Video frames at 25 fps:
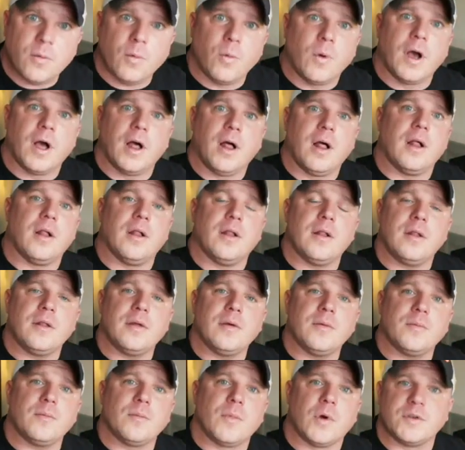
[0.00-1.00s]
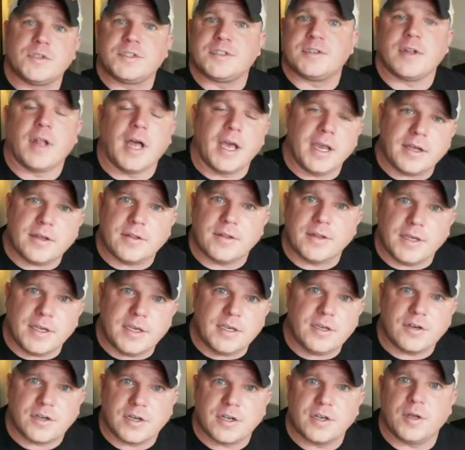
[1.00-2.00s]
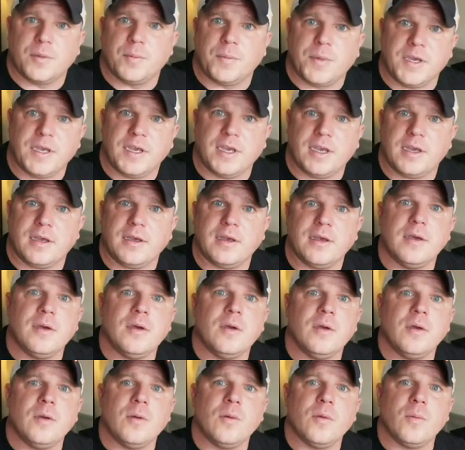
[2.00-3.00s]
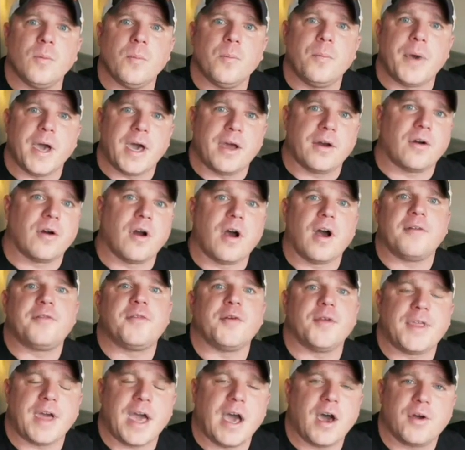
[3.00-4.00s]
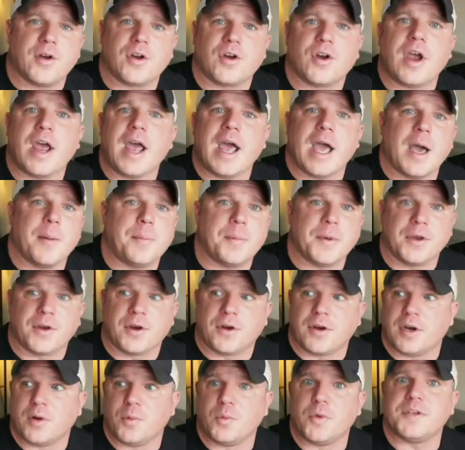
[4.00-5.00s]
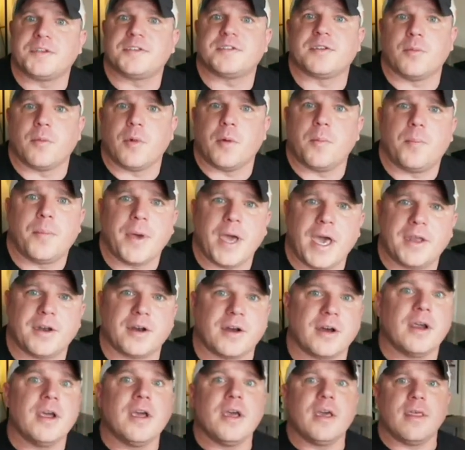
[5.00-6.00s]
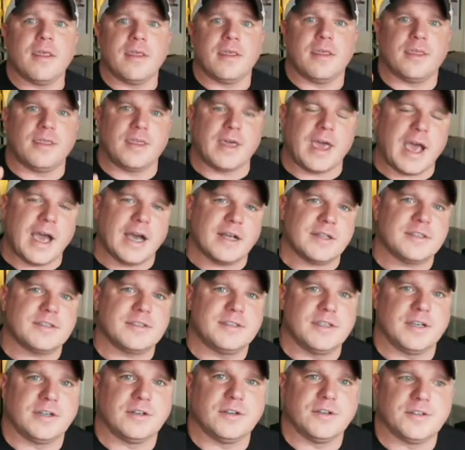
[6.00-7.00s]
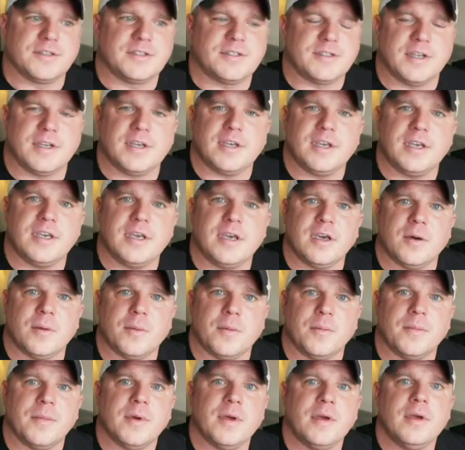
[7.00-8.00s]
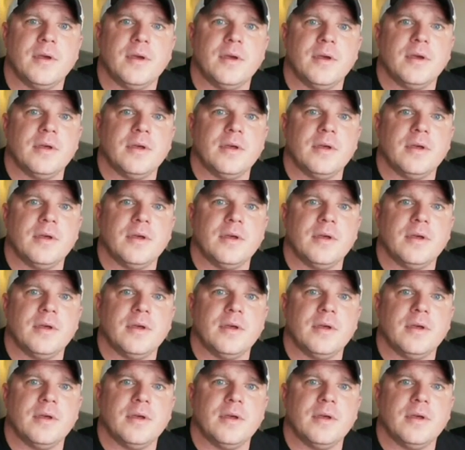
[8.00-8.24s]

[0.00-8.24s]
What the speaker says: well, most likely you're going to be better off without her, happier and with someone better. That signals to him